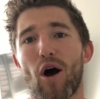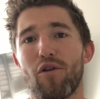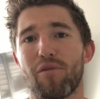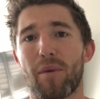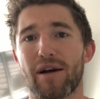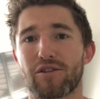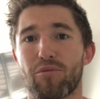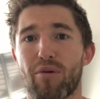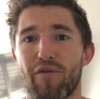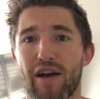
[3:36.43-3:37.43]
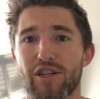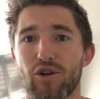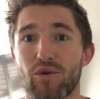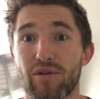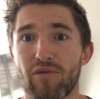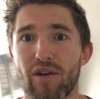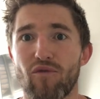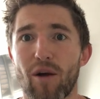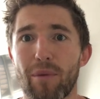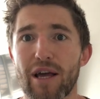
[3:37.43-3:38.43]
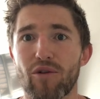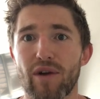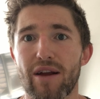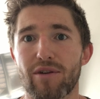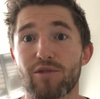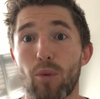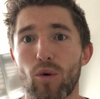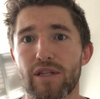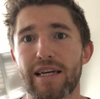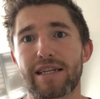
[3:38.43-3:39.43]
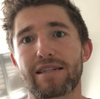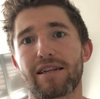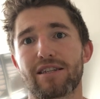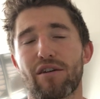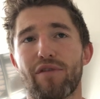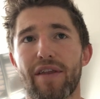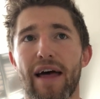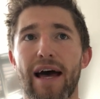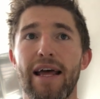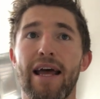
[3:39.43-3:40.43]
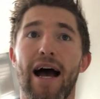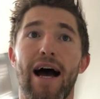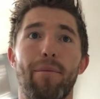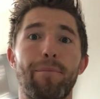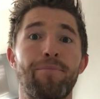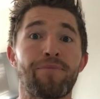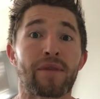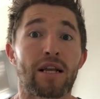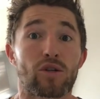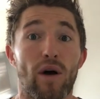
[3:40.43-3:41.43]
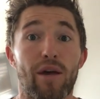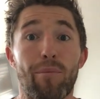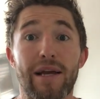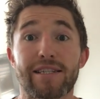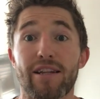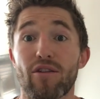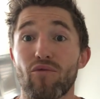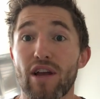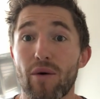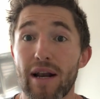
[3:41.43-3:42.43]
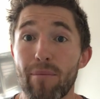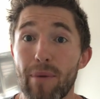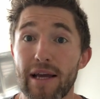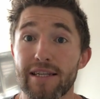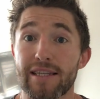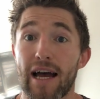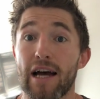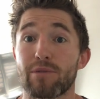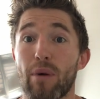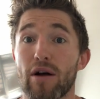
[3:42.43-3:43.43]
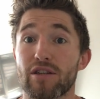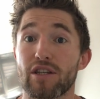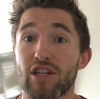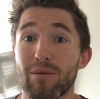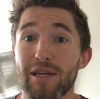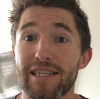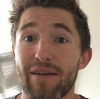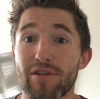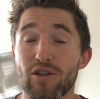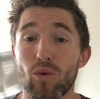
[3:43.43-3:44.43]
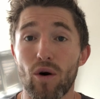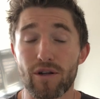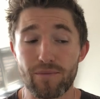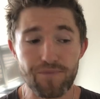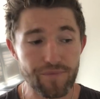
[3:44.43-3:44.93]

over my sort of professional and rugby career and sporting and stuff like that. So I competed at the Rio Olympics as part of the GB7 squad,